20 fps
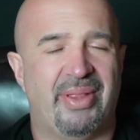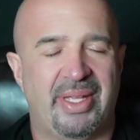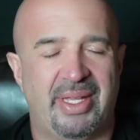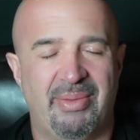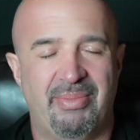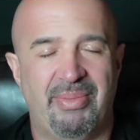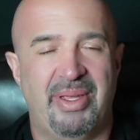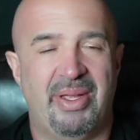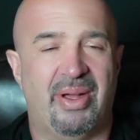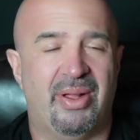They
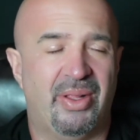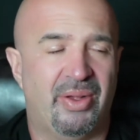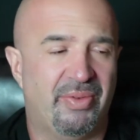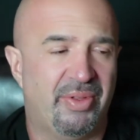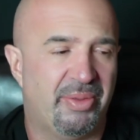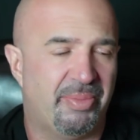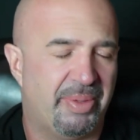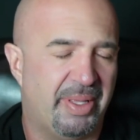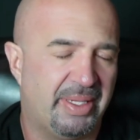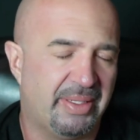can be all over
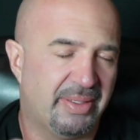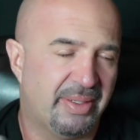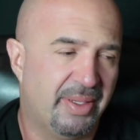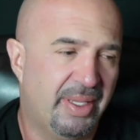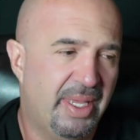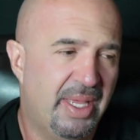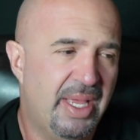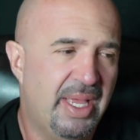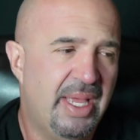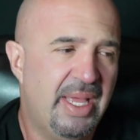the place.
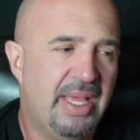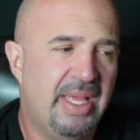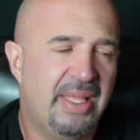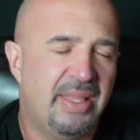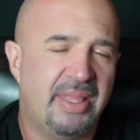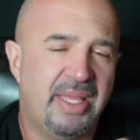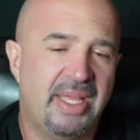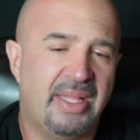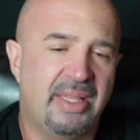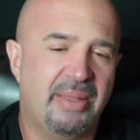
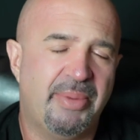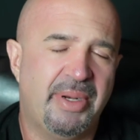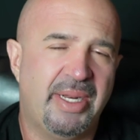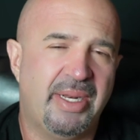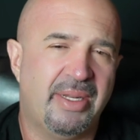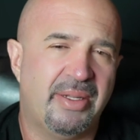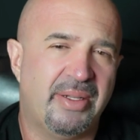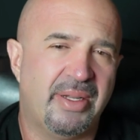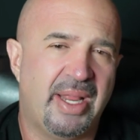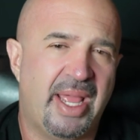They
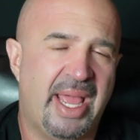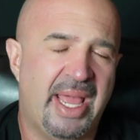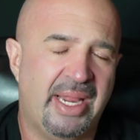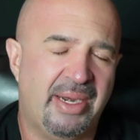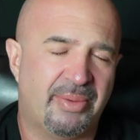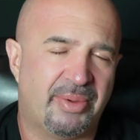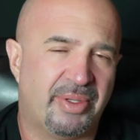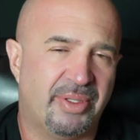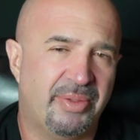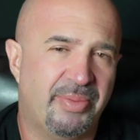eliminated
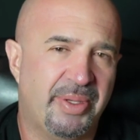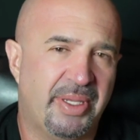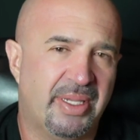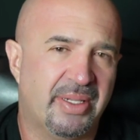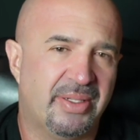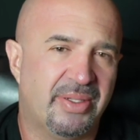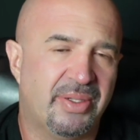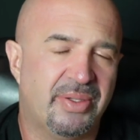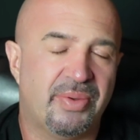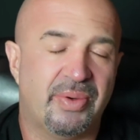animals
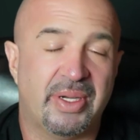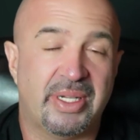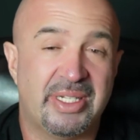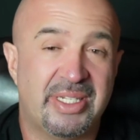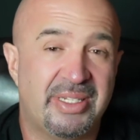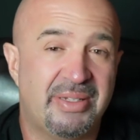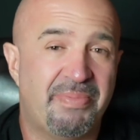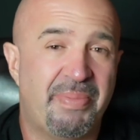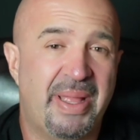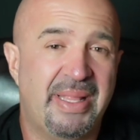because those were
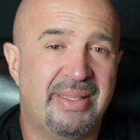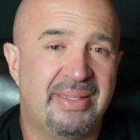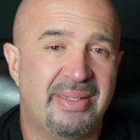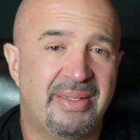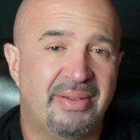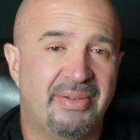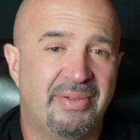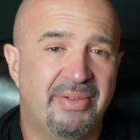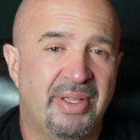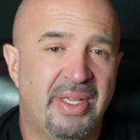
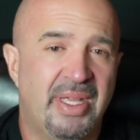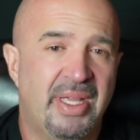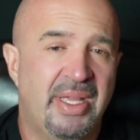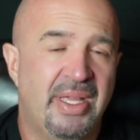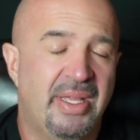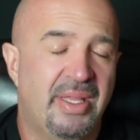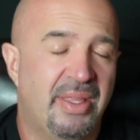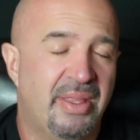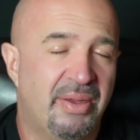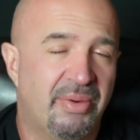expensive.
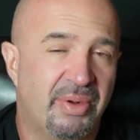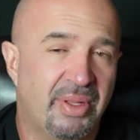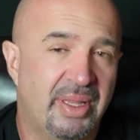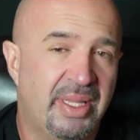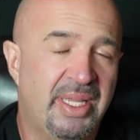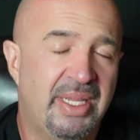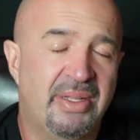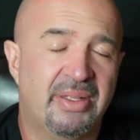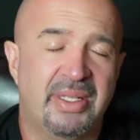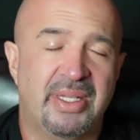There were
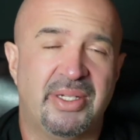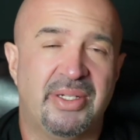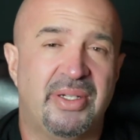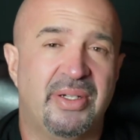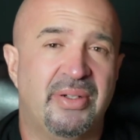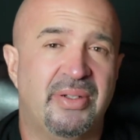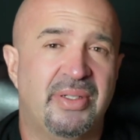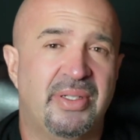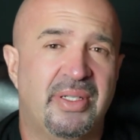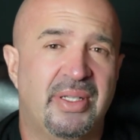legal
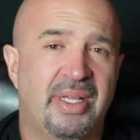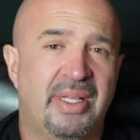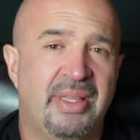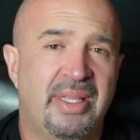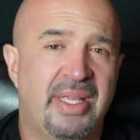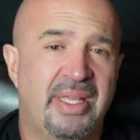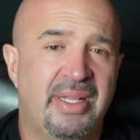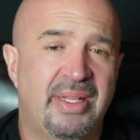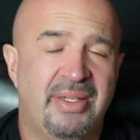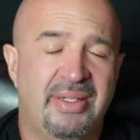issues, and
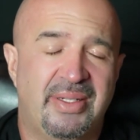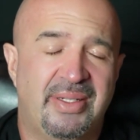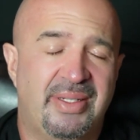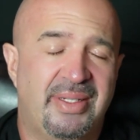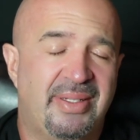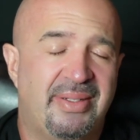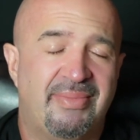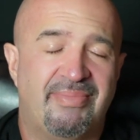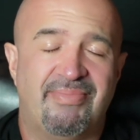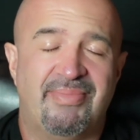they it just
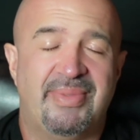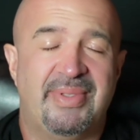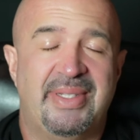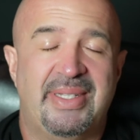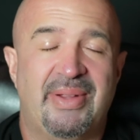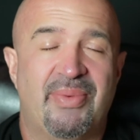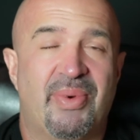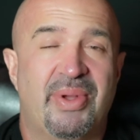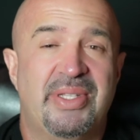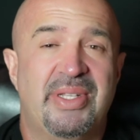
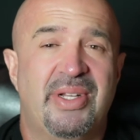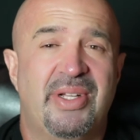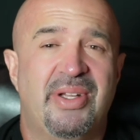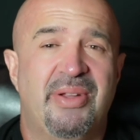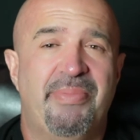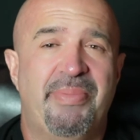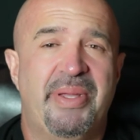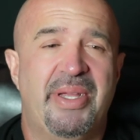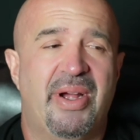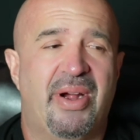wasn't a
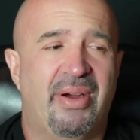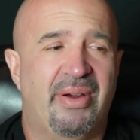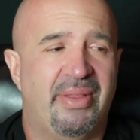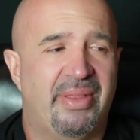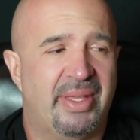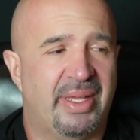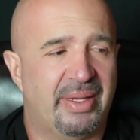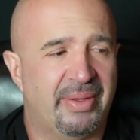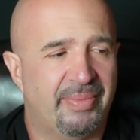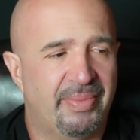good PR
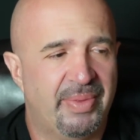thing